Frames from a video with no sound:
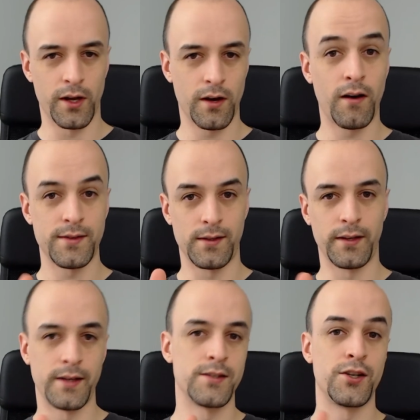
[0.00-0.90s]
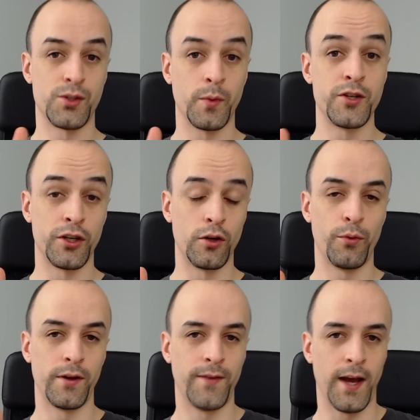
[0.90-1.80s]
constantly, it's just switching you
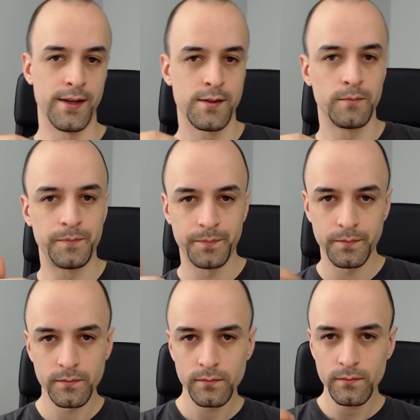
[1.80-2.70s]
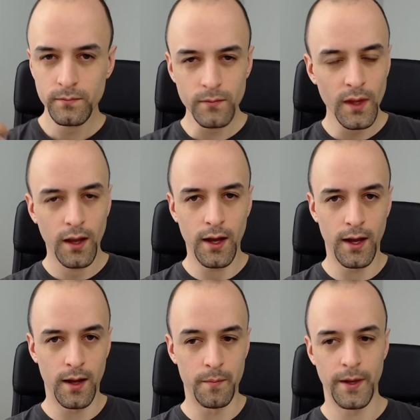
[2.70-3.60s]
pretty fast.
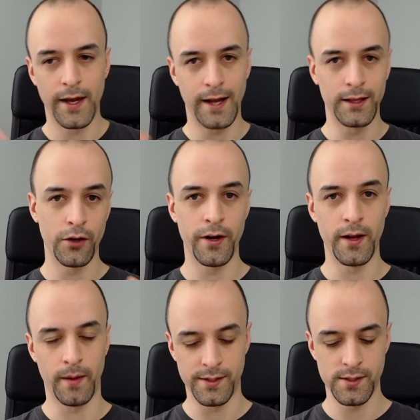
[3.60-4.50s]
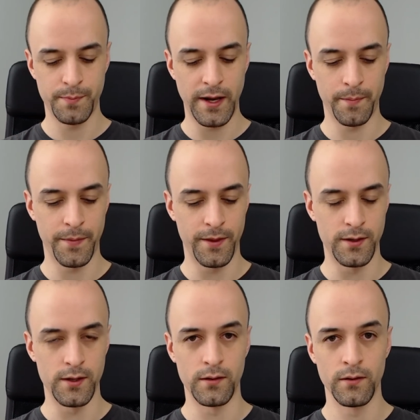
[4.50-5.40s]
And I sped up
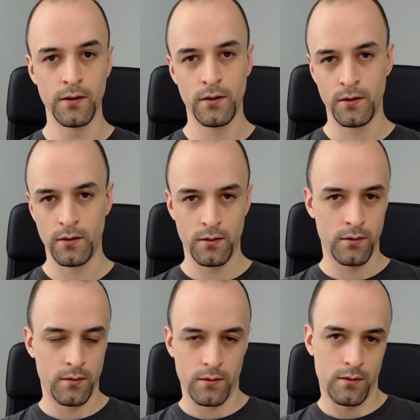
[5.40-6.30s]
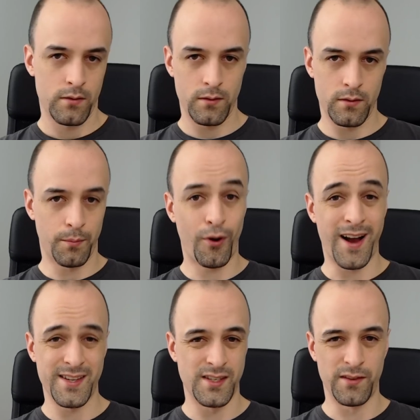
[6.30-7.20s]
the
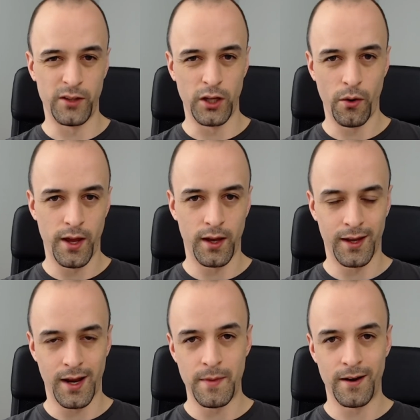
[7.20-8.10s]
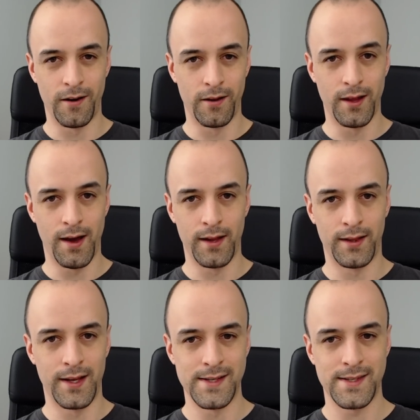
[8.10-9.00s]
process of loading, and I made it a lot
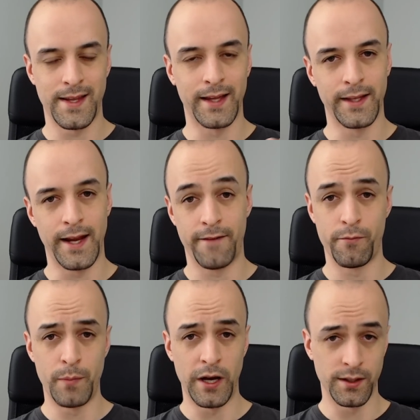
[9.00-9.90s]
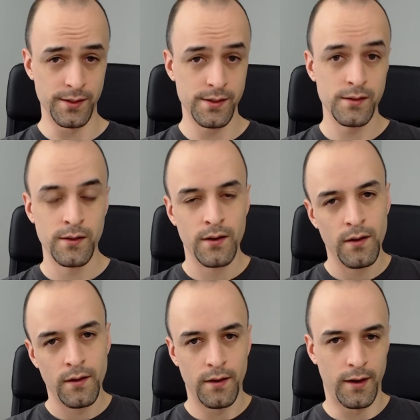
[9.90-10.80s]
less likely to have bugs
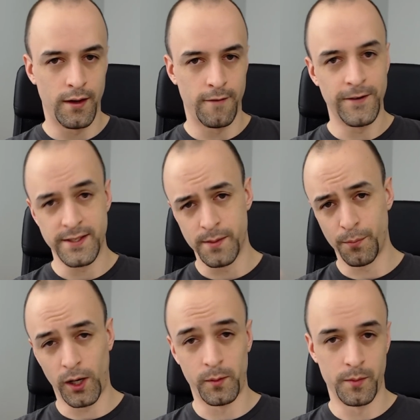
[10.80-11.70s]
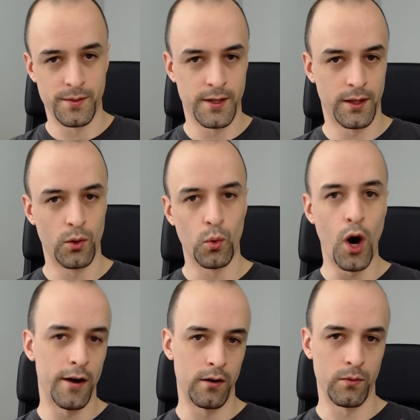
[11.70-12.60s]
and fixed some problems like the
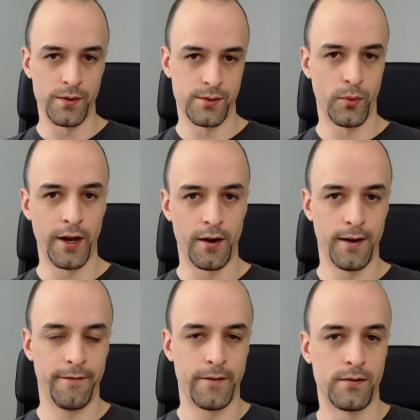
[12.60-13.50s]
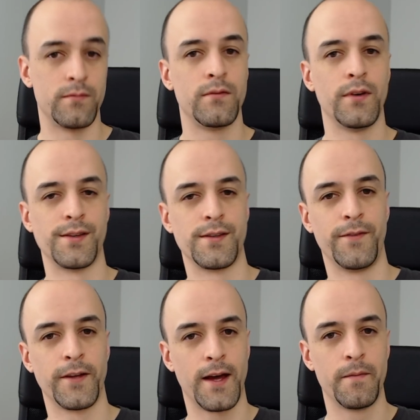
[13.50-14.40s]
water was way off and stuff
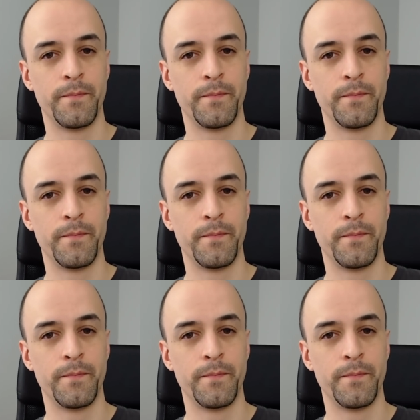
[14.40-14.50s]
like that.